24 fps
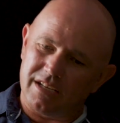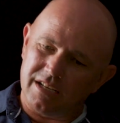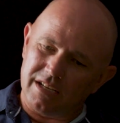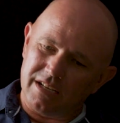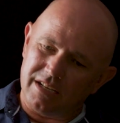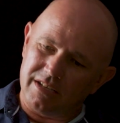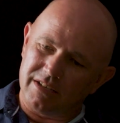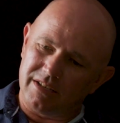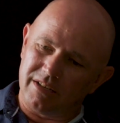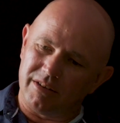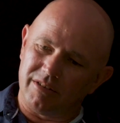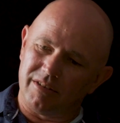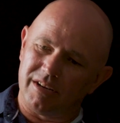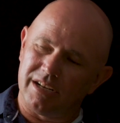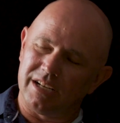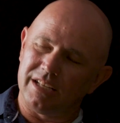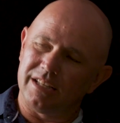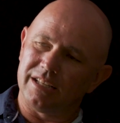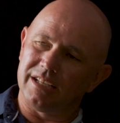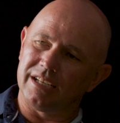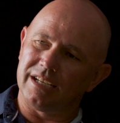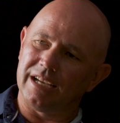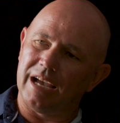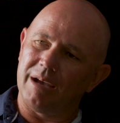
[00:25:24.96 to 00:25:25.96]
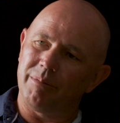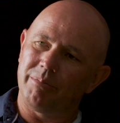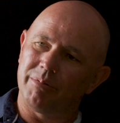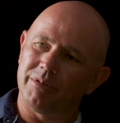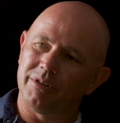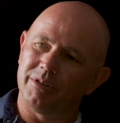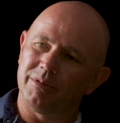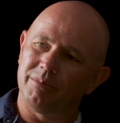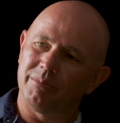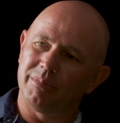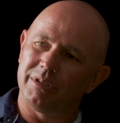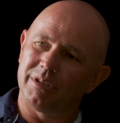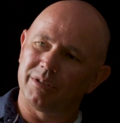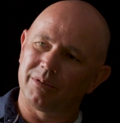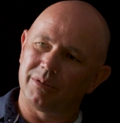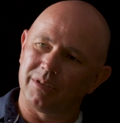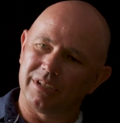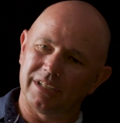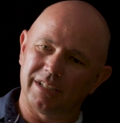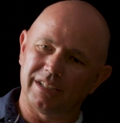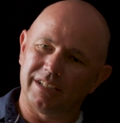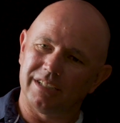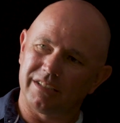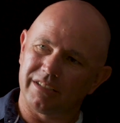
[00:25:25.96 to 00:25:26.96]
is there anything happened
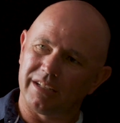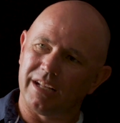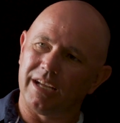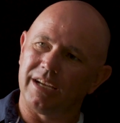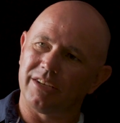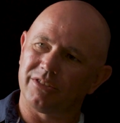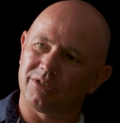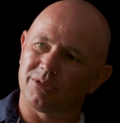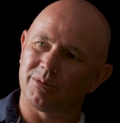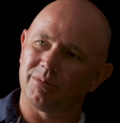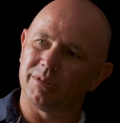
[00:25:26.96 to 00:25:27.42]
in this last